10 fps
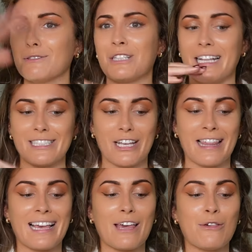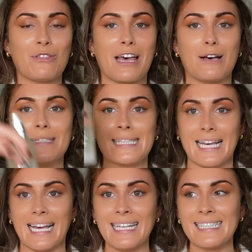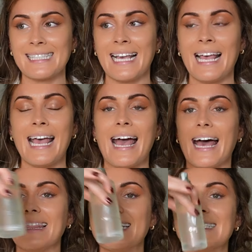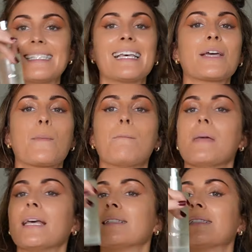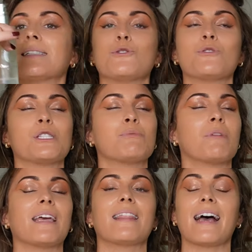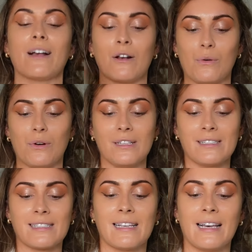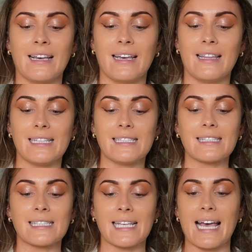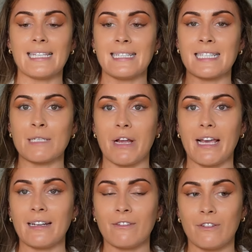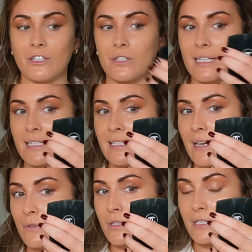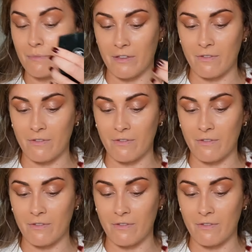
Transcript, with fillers: it's literally, I think I thought that was this. And this is like a mist and you can spray it that close. This is a certain spray and I fully just like doused my